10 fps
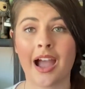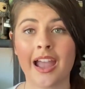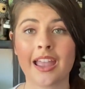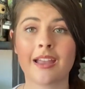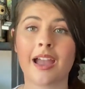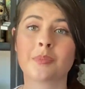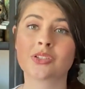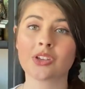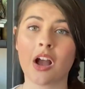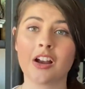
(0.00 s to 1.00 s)
I am
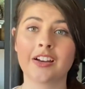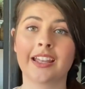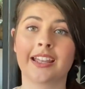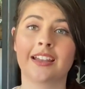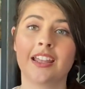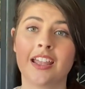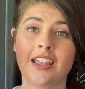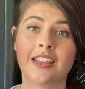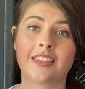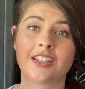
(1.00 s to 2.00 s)
sorry
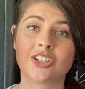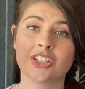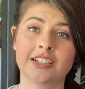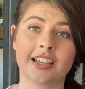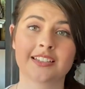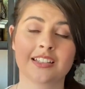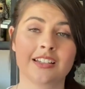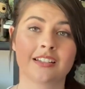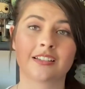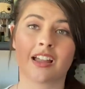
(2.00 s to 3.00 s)
that she
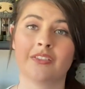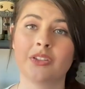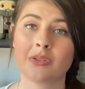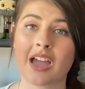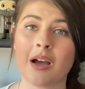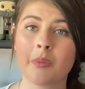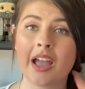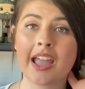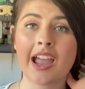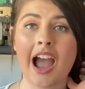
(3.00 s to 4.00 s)
doesn't love you that way.